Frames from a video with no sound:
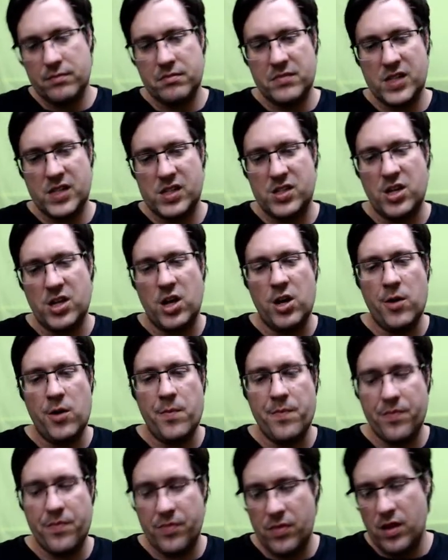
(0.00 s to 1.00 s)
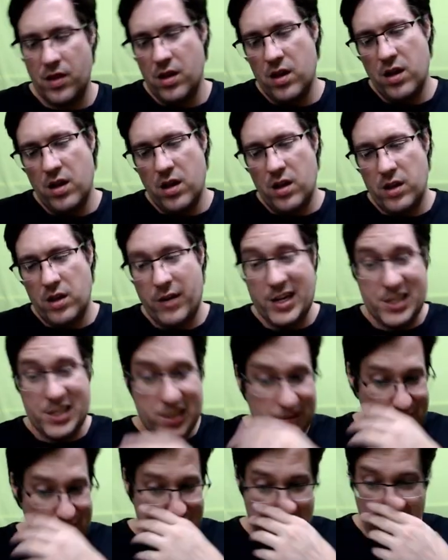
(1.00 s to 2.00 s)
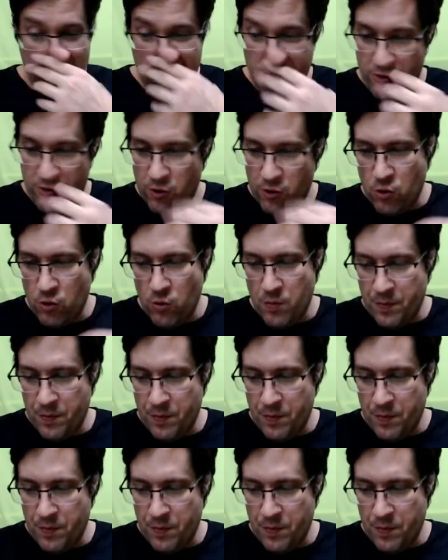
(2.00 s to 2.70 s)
So races themselves are all